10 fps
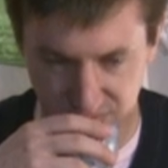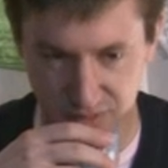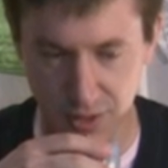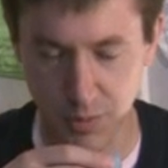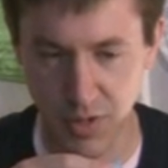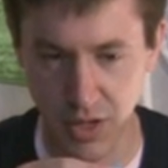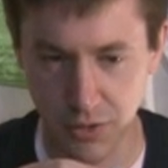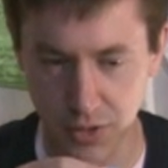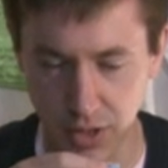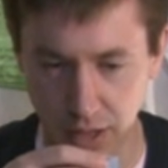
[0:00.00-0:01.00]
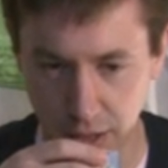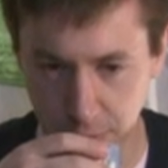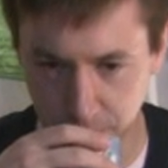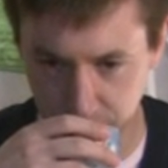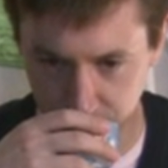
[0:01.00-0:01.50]
It smells
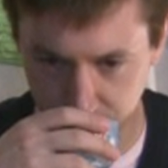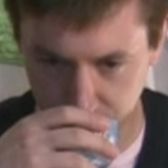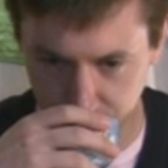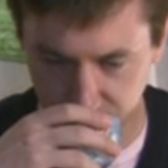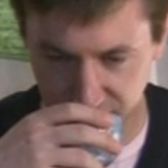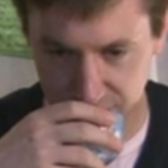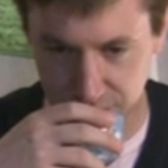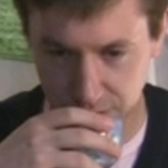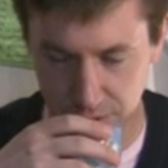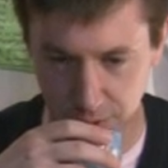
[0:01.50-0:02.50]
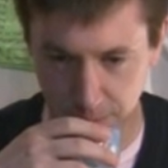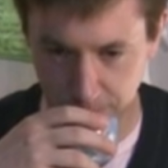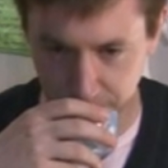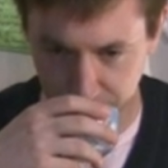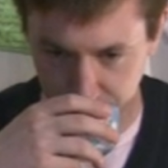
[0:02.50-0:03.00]
again
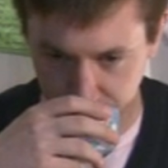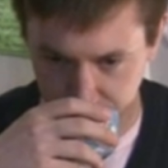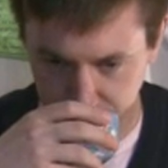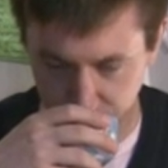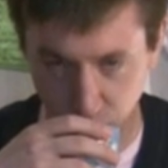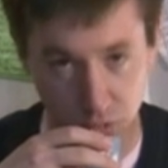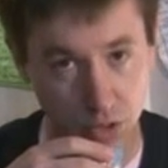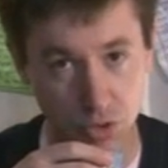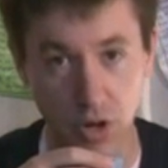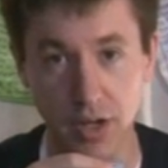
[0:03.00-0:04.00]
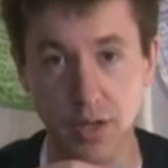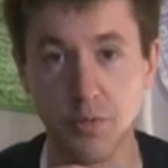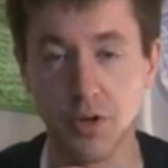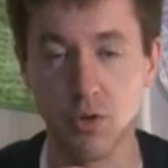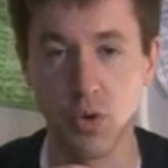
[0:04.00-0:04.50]
consistent with our dry leaf
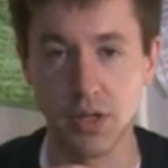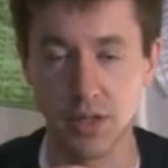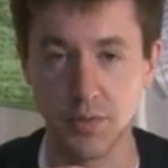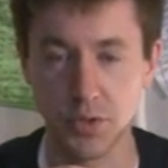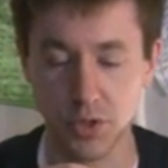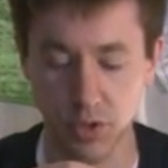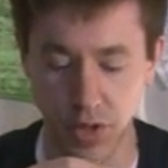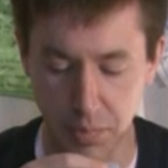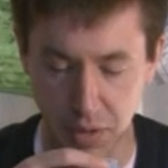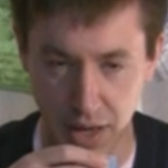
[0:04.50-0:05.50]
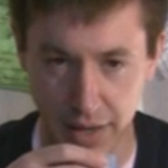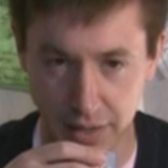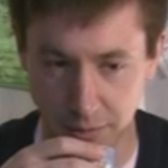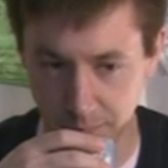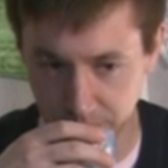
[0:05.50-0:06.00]
and our wet leaf. Still that
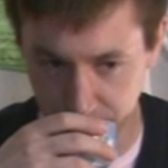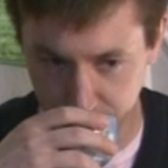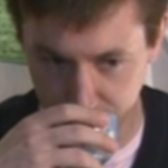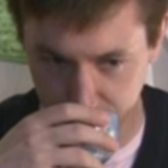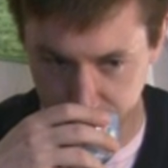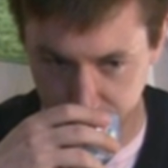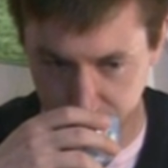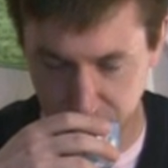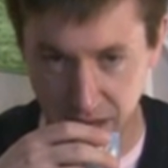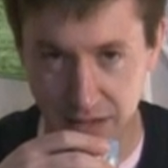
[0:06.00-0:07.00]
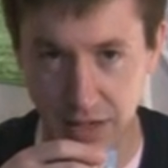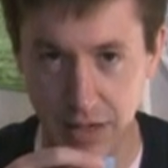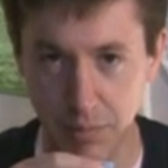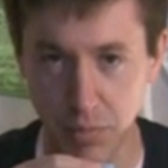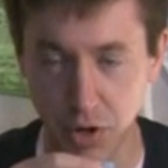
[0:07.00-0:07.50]

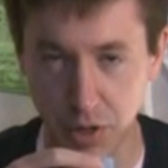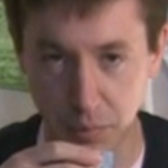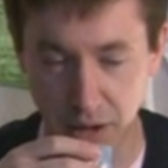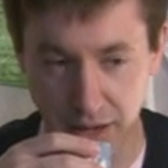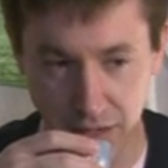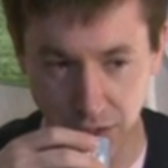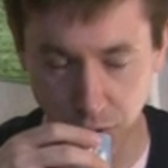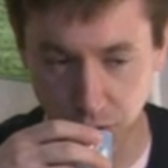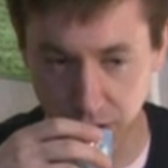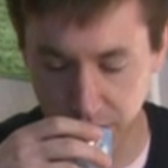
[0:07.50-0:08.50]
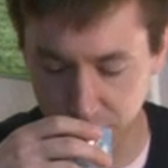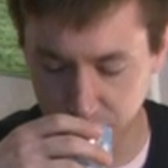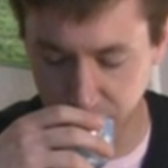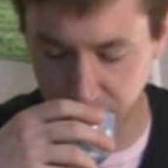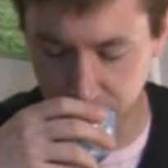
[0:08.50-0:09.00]
burning pine needle kind of
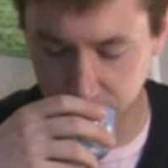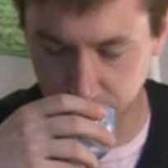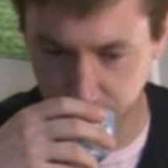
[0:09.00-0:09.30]
smells.